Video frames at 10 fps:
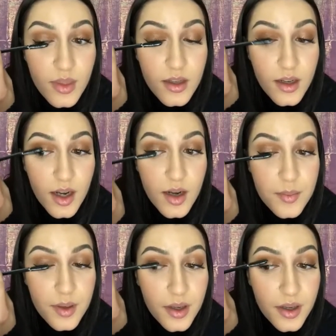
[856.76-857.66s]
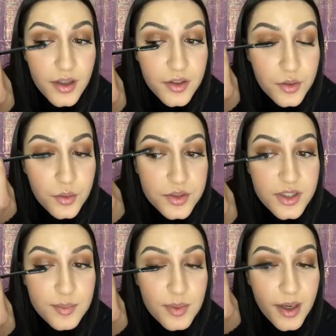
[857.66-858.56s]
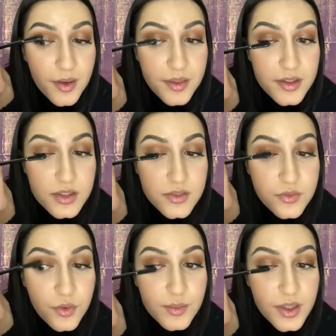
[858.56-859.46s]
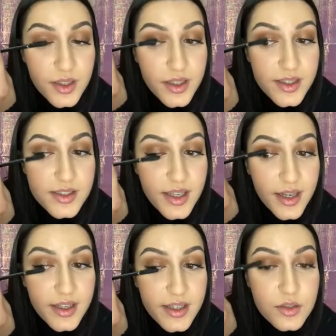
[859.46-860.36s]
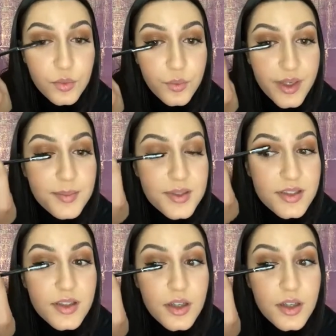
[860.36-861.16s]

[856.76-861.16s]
Another cool tip about this formula is that it's whipped,